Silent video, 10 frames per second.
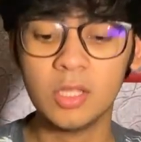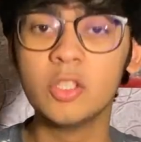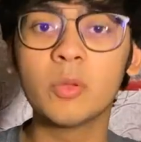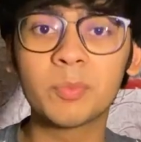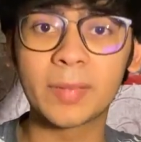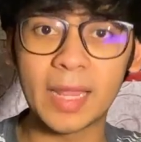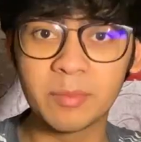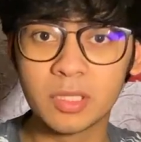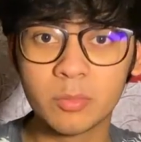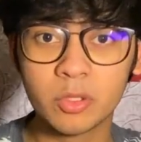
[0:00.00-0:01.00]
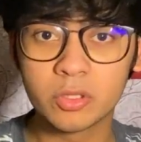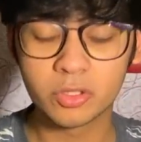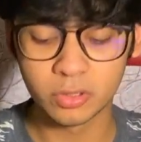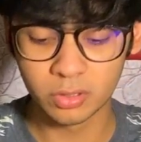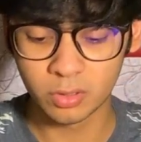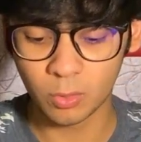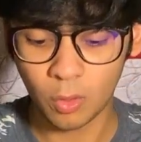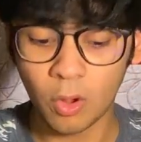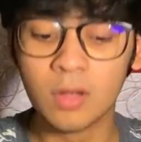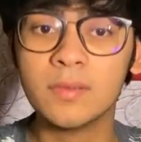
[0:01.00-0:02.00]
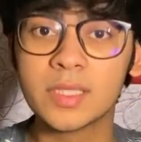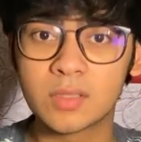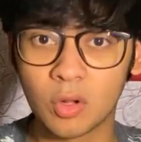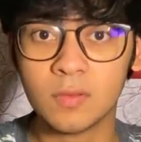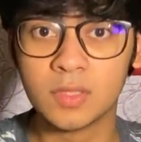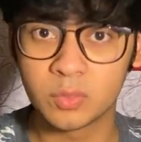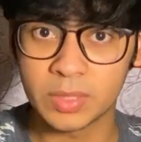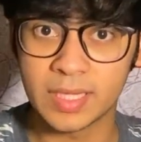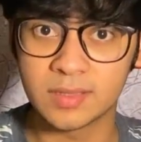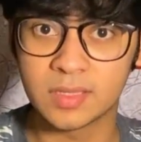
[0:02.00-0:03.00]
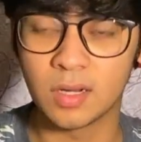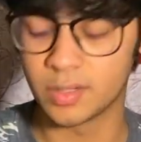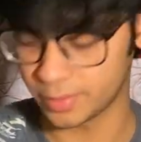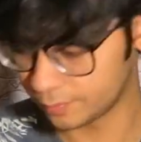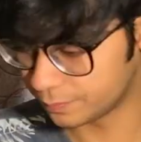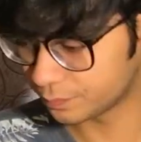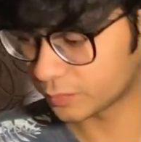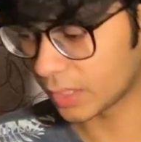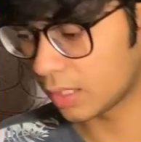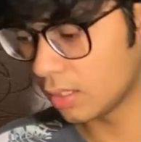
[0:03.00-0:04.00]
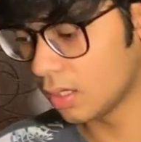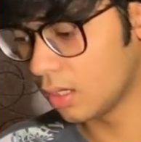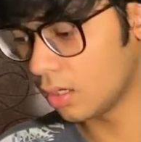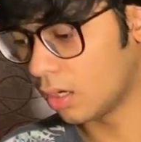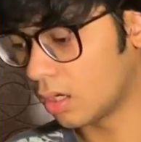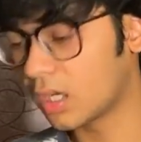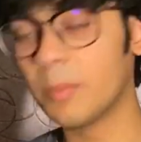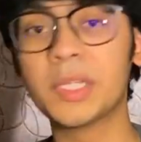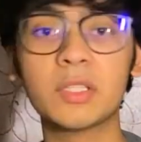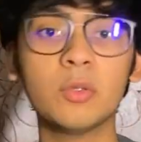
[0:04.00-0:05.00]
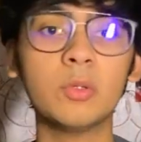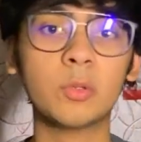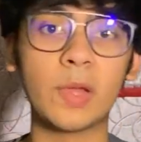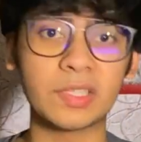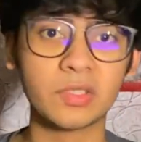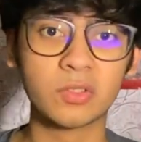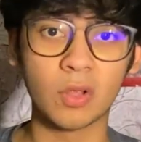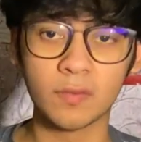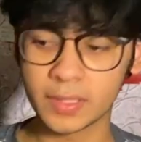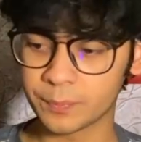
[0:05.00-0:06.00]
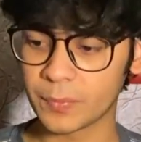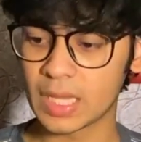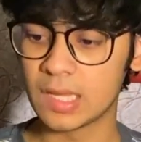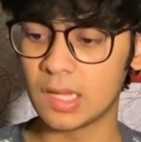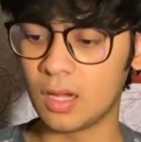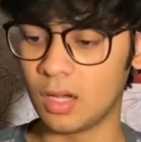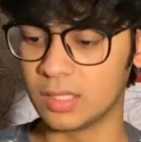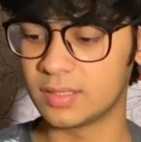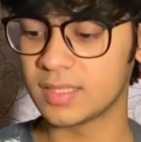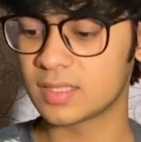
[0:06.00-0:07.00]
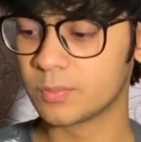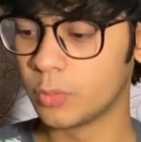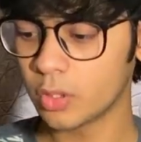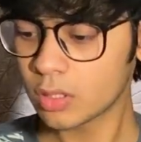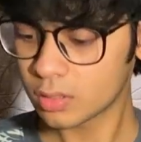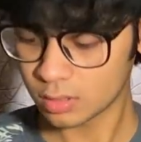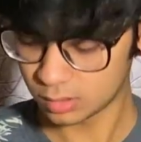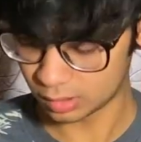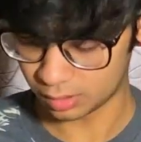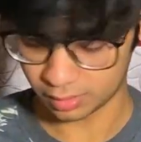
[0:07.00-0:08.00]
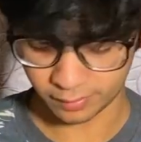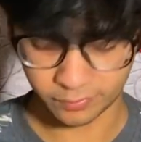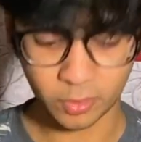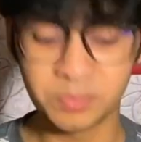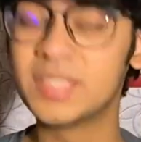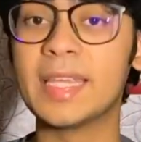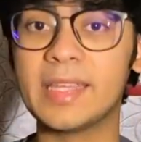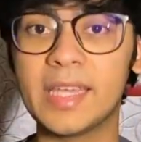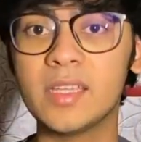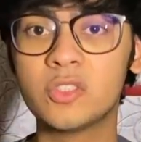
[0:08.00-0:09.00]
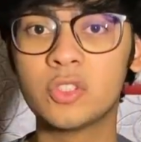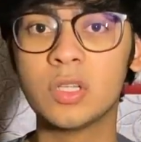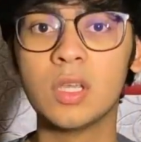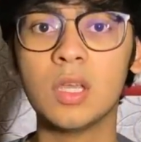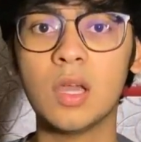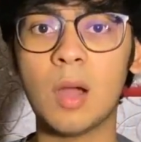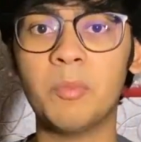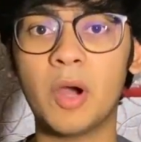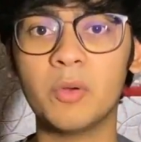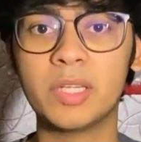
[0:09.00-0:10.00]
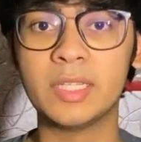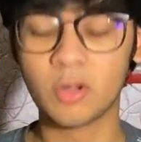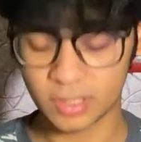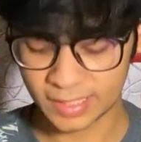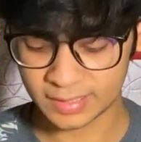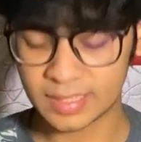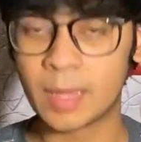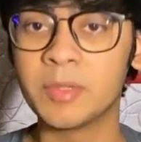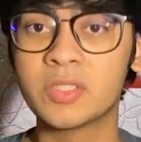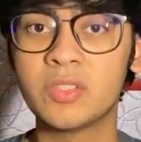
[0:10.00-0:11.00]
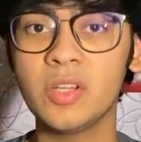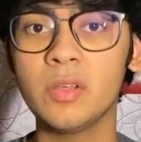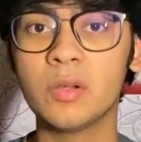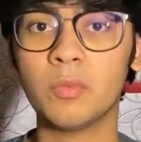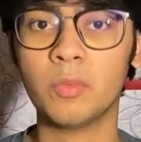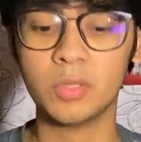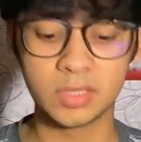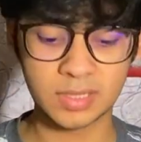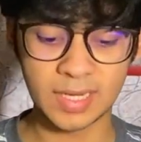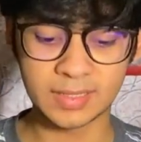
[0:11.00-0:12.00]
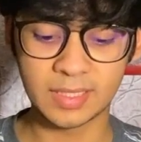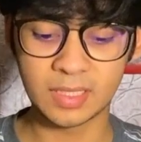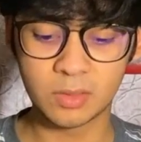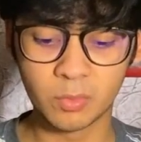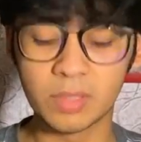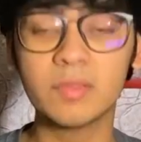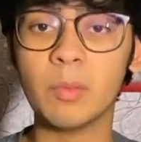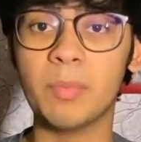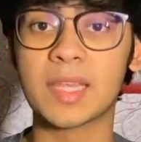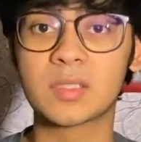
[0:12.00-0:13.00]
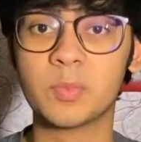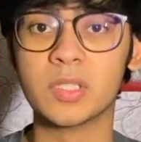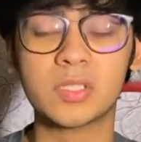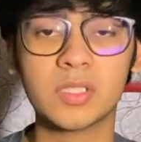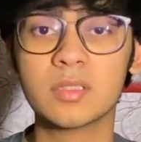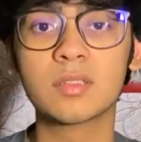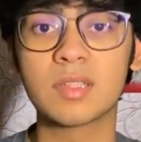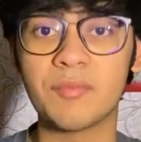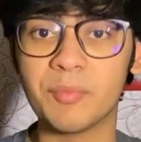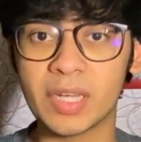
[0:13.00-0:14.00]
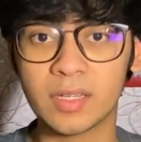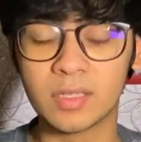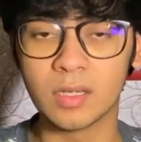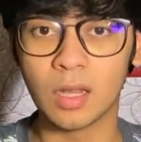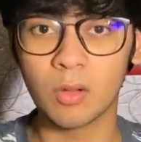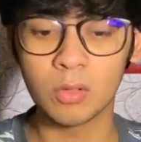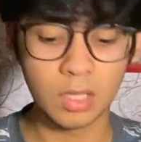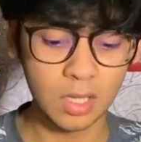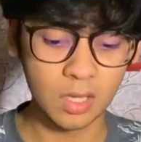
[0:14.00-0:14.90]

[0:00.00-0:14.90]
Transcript: Your primary book should always be NCRT. Coming to question solving, this book from Cengage about inorganic chemistry was, I think, one of the best purchases I've made till now.